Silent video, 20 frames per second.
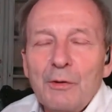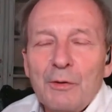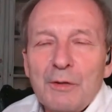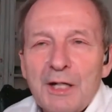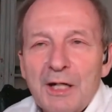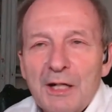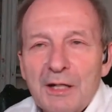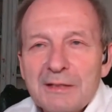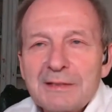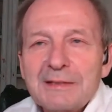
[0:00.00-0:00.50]

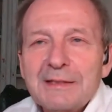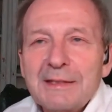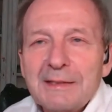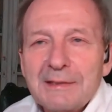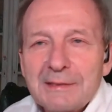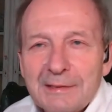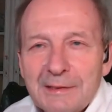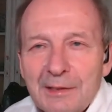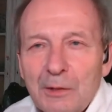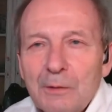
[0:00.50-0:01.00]
Kursk
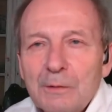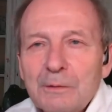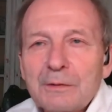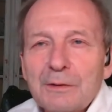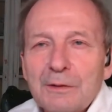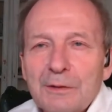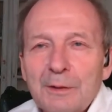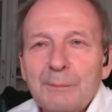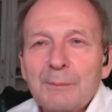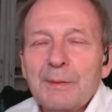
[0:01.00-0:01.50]
is known
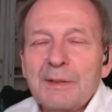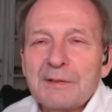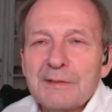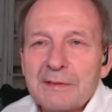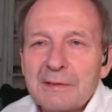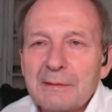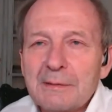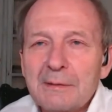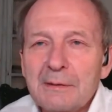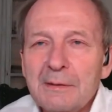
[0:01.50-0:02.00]
to them as
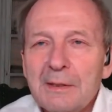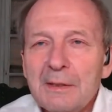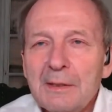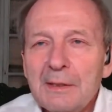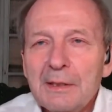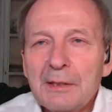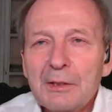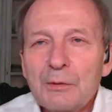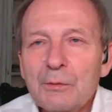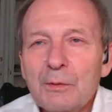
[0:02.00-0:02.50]
the
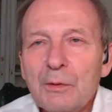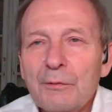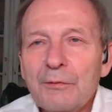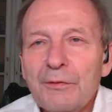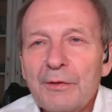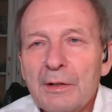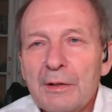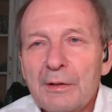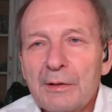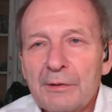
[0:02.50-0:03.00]

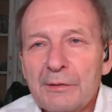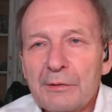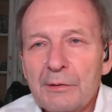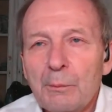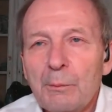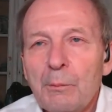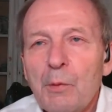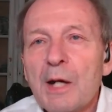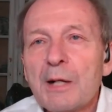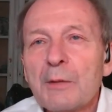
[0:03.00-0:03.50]

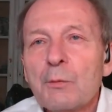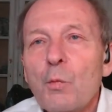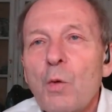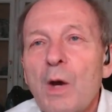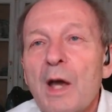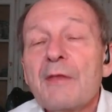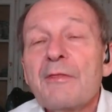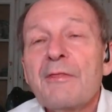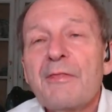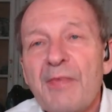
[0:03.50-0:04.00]
one
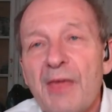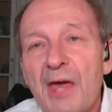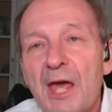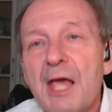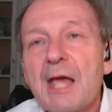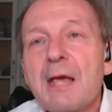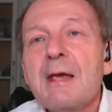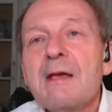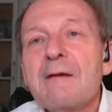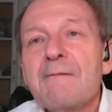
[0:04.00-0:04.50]
where
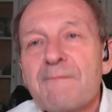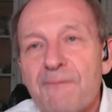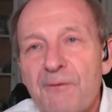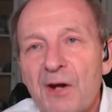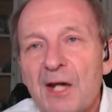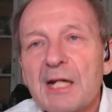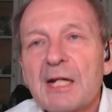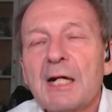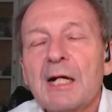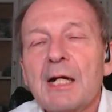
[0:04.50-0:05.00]
they
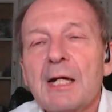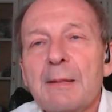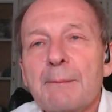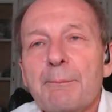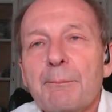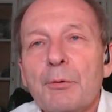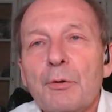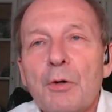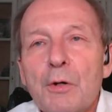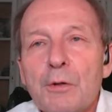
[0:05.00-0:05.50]
finally
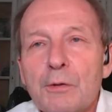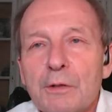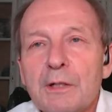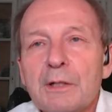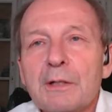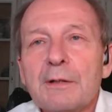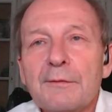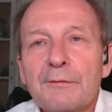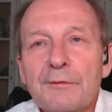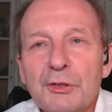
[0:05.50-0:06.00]

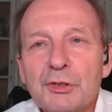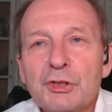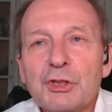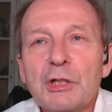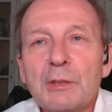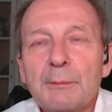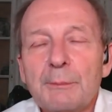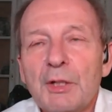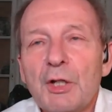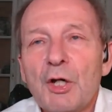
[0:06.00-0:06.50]
broke the
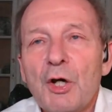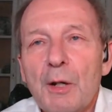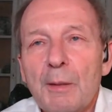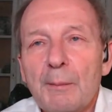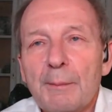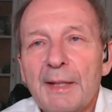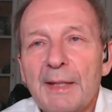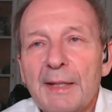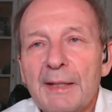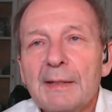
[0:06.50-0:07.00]
German
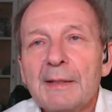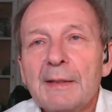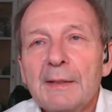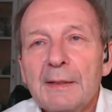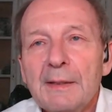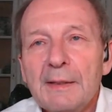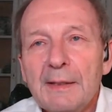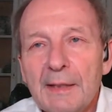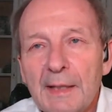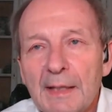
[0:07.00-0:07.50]
army
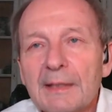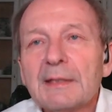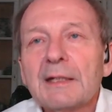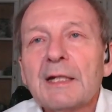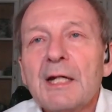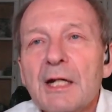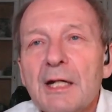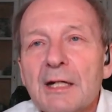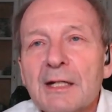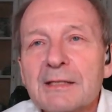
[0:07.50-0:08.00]
at
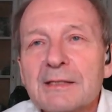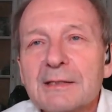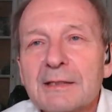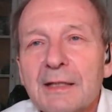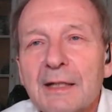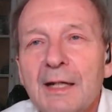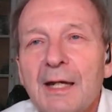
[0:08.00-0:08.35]
Kursk.